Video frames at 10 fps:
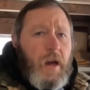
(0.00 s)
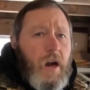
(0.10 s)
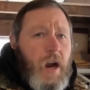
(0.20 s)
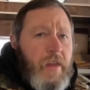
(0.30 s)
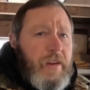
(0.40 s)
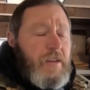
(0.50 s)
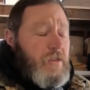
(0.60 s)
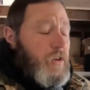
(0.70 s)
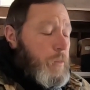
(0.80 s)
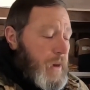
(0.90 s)
right, that takes a
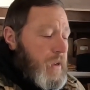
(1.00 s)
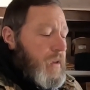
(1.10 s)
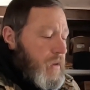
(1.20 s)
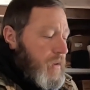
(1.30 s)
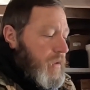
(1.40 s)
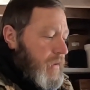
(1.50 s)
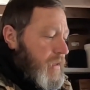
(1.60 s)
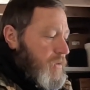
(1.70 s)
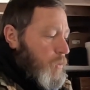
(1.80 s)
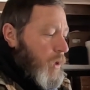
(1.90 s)
little bit. That
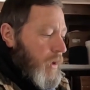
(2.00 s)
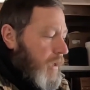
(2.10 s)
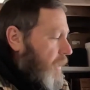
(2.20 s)
takes some work.